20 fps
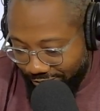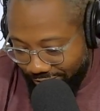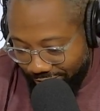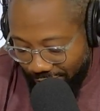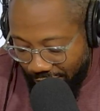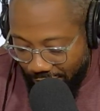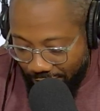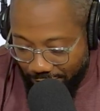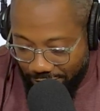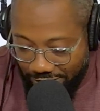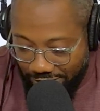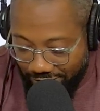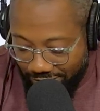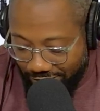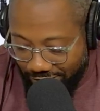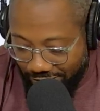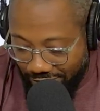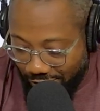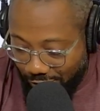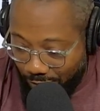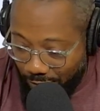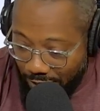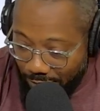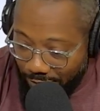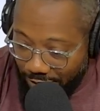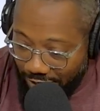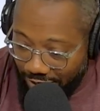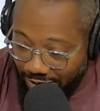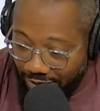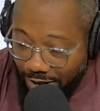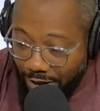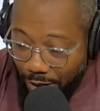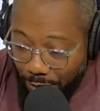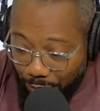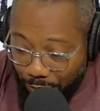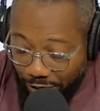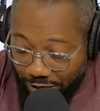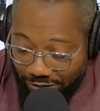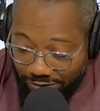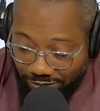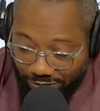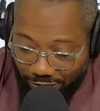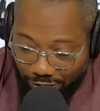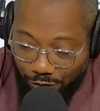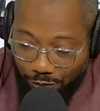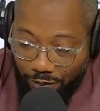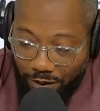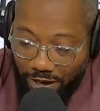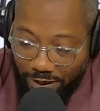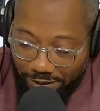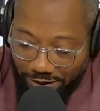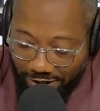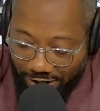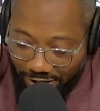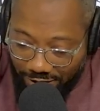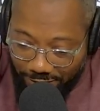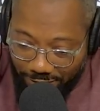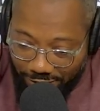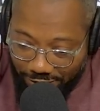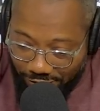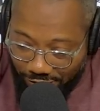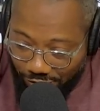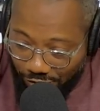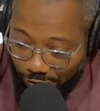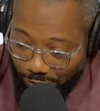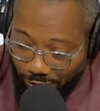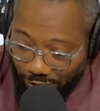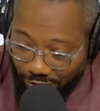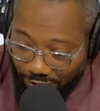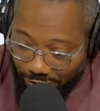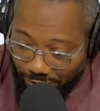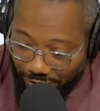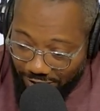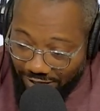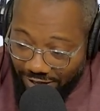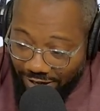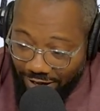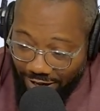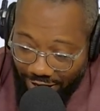I mean, that's my bad. But you probably got it because you're smarter than me.